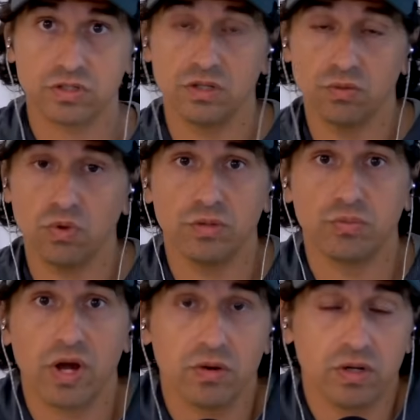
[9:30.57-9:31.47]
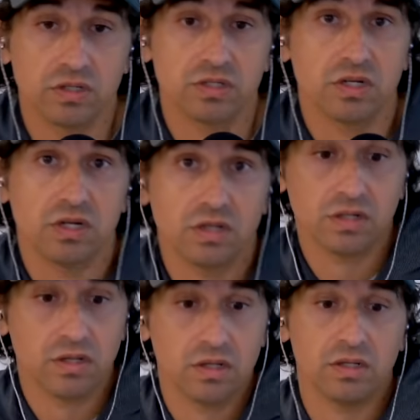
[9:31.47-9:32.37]
to the Willie Brown incident,
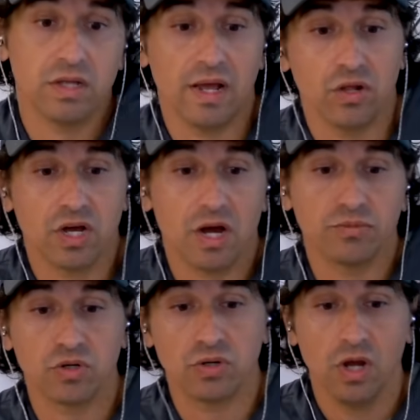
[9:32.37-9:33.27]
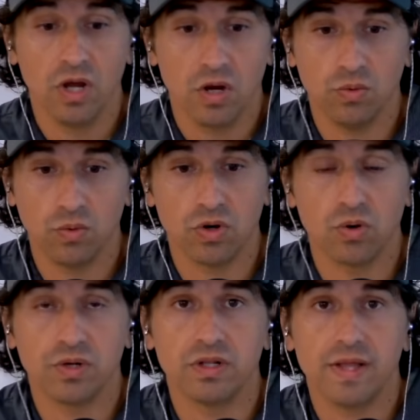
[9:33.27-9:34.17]
the helicopter. We won't
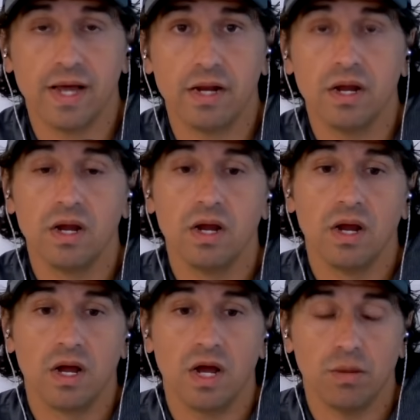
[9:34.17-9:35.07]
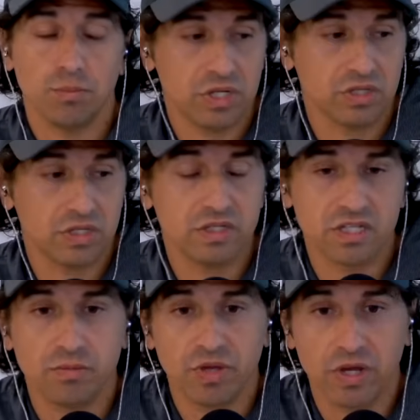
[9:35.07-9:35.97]
go into that. But it did
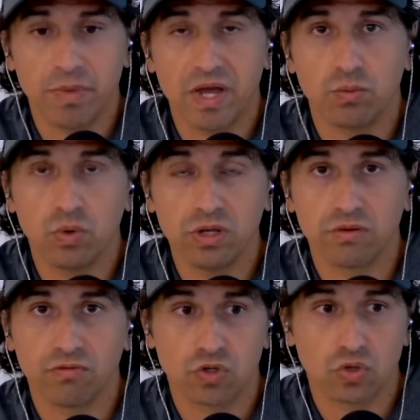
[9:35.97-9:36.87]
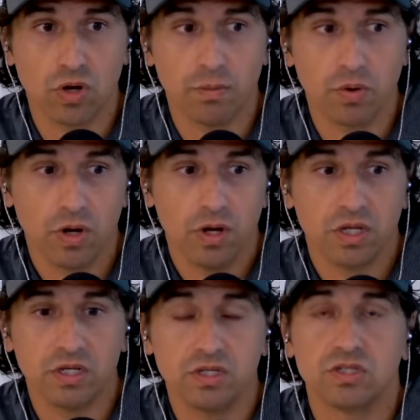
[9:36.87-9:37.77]
seem like a bad week for Trump.
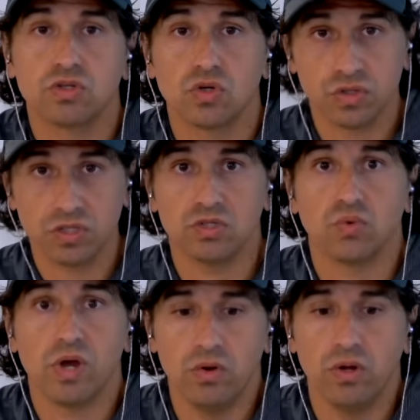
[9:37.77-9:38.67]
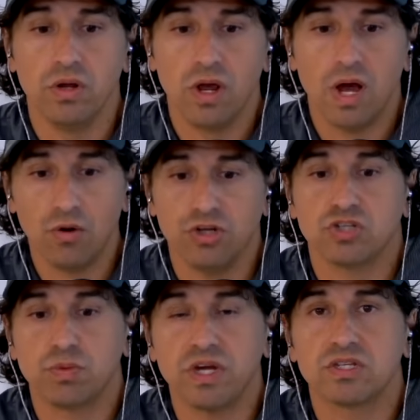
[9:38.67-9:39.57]
He needs to turn things around. I would
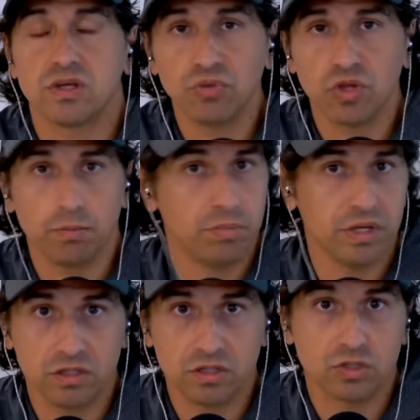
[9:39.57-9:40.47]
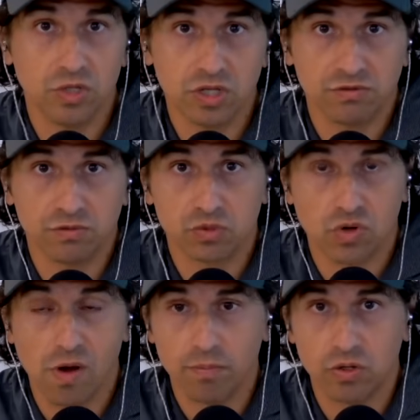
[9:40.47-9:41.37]
expect something big this week from
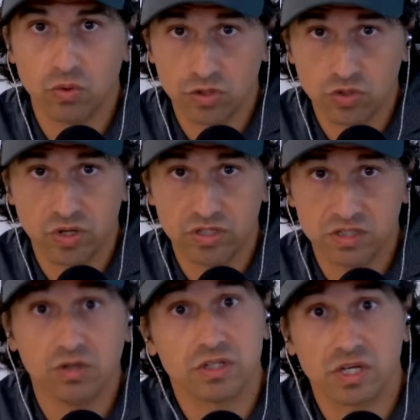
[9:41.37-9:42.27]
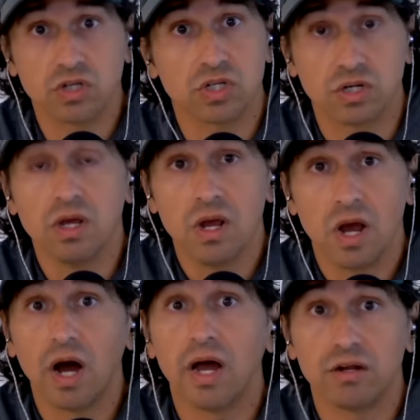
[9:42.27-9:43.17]
Trump in order to try to steal attention
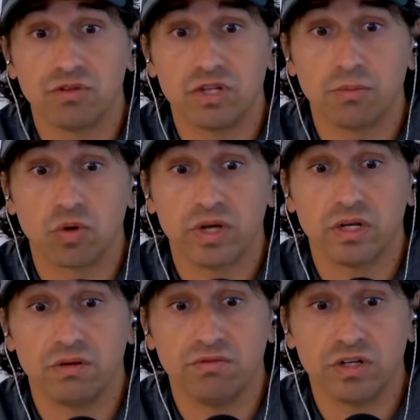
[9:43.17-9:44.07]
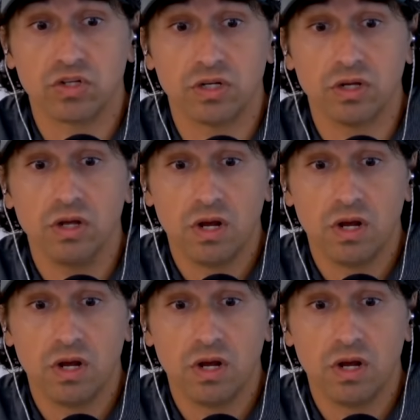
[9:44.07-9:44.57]
ahead of the Democratic convention.